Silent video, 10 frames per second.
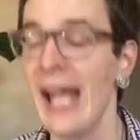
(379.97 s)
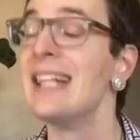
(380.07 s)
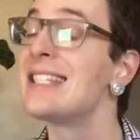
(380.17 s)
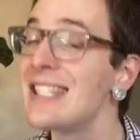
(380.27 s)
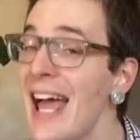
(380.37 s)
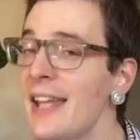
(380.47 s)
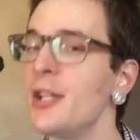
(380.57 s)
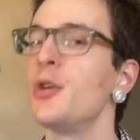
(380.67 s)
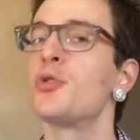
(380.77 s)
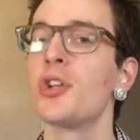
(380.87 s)

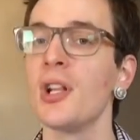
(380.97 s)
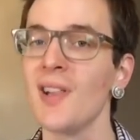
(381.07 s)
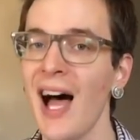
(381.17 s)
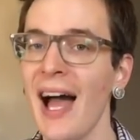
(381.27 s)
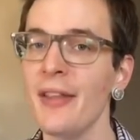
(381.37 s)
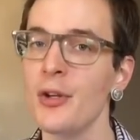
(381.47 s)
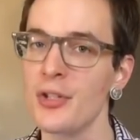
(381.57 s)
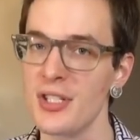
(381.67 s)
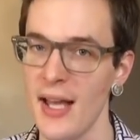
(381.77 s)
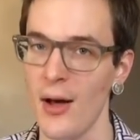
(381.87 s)
Instead, you should align
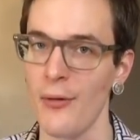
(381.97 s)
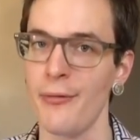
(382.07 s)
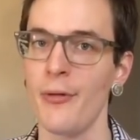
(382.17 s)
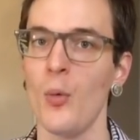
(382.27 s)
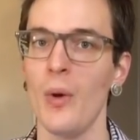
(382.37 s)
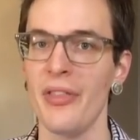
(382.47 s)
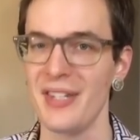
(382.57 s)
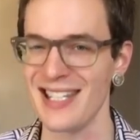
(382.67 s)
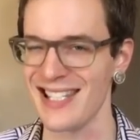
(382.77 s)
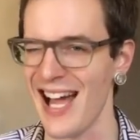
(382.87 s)
yourself
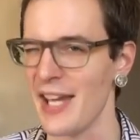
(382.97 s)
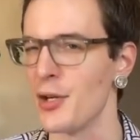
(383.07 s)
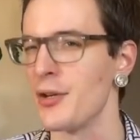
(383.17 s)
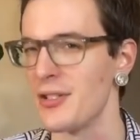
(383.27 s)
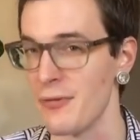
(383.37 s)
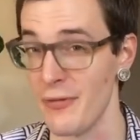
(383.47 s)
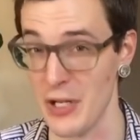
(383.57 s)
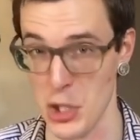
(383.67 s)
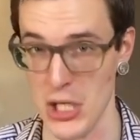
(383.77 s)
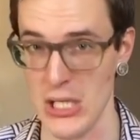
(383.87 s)
with designers'
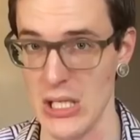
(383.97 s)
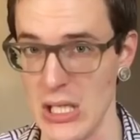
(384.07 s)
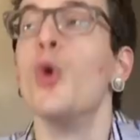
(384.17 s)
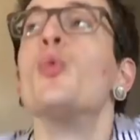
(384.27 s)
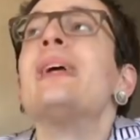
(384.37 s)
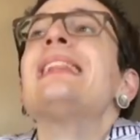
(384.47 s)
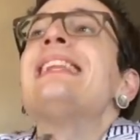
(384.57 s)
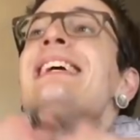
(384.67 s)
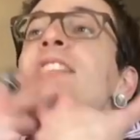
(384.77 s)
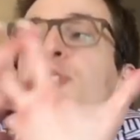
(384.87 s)
vision.
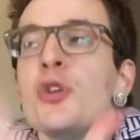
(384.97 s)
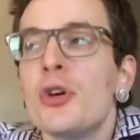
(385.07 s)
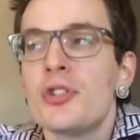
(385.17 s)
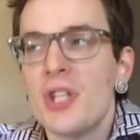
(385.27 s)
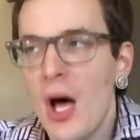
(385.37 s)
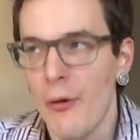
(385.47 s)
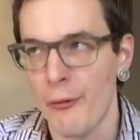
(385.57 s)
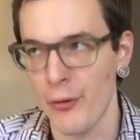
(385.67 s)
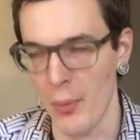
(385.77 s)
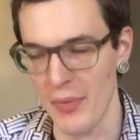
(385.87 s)
Release
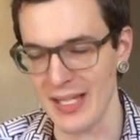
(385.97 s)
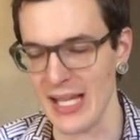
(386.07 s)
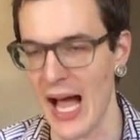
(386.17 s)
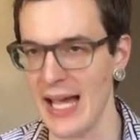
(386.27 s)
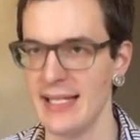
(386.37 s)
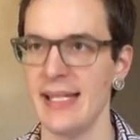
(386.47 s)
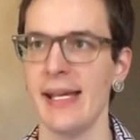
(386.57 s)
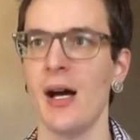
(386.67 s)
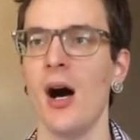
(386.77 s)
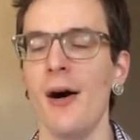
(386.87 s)
yourself from this
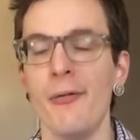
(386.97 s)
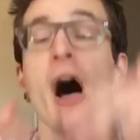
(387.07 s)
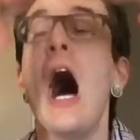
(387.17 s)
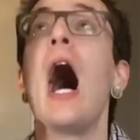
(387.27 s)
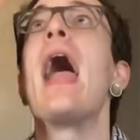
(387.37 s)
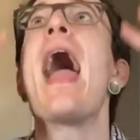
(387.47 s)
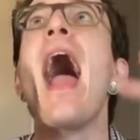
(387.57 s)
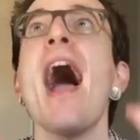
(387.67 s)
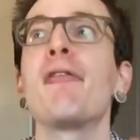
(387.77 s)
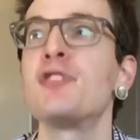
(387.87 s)
idea of, I
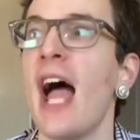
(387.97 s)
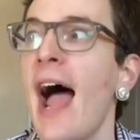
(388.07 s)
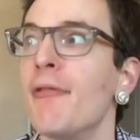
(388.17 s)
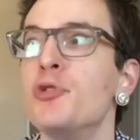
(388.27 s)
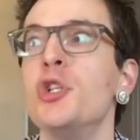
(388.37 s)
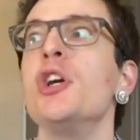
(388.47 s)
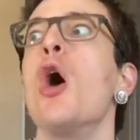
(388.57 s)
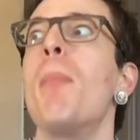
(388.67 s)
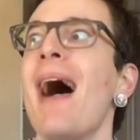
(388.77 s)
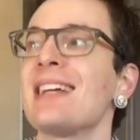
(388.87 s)
have to have
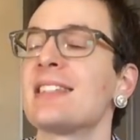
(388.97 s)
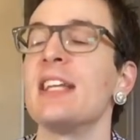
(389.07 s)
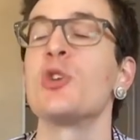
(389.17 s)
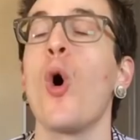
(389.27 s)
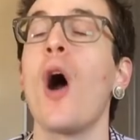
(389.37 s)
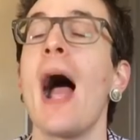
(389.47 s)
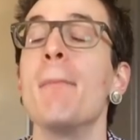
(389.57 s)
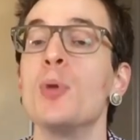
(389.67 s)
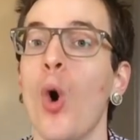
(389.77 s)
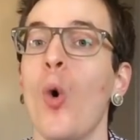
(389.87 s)
Geobaskets or
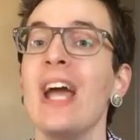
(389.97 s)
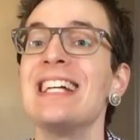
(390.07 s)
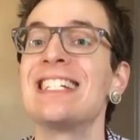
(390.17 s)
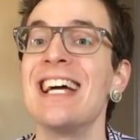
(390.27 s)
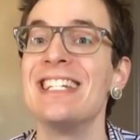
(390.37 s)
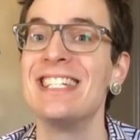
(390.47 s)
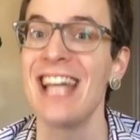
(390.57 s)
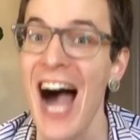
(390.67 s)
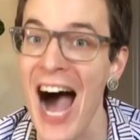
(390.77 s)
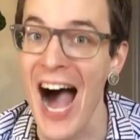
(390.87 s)
I'm going to
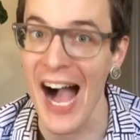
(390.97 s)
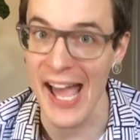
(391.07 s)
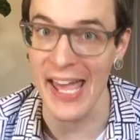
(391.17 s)
die.